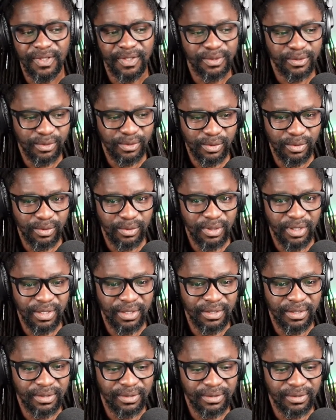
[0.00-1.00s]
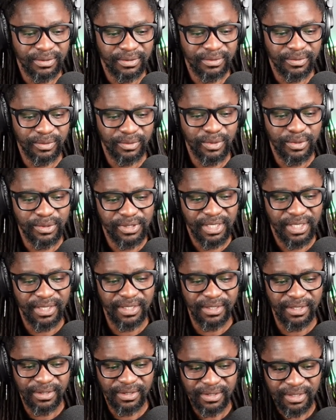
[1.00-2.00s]
So those are
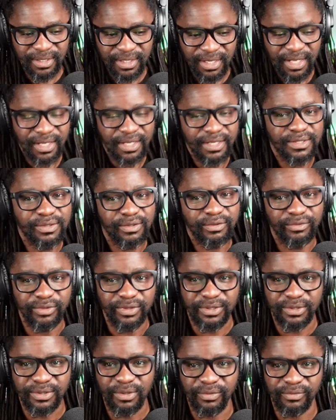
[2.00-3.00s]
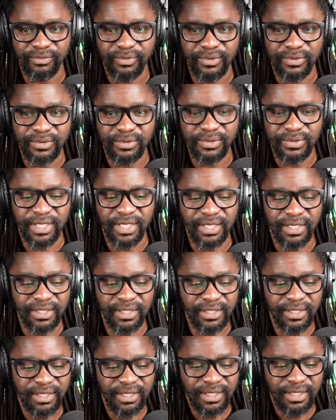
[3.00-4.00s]
the three nuggets of wisdom for
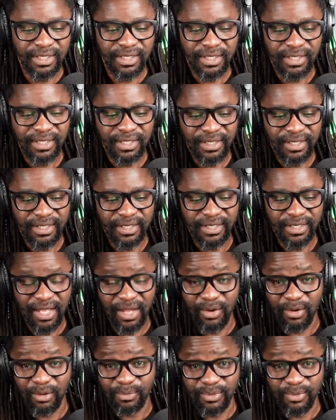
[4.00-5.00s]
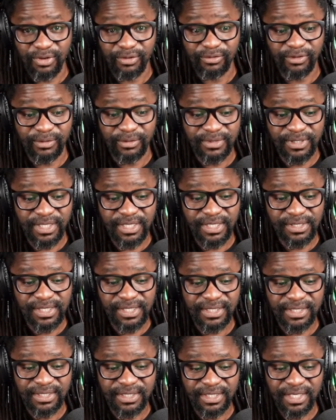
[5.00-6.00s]
today. And our proverb says
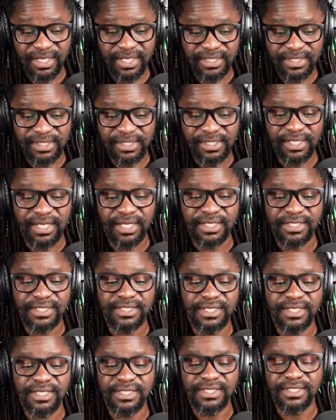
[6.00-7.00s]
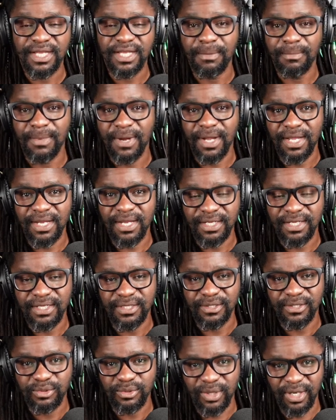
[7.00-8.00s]
that jealousy can change a man
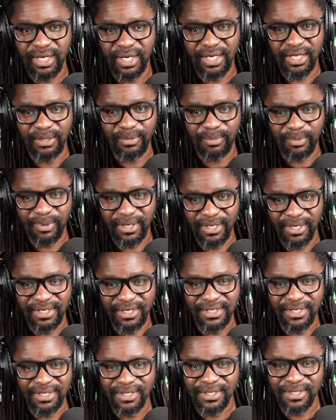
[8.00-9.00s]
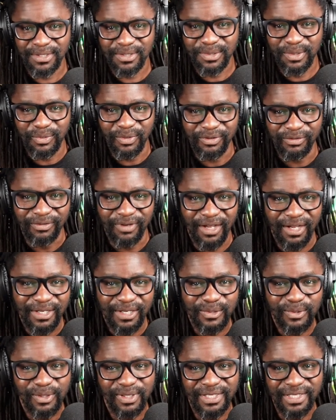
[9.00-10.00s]
into a leopard. So we've
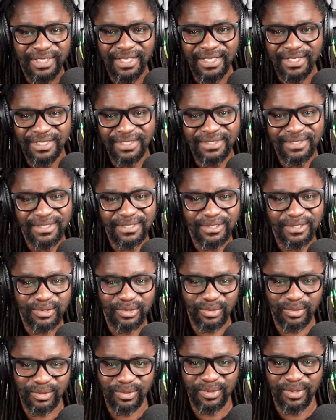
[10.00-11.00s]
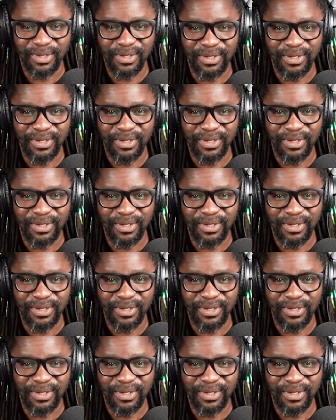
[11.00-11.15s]
actually ended the show.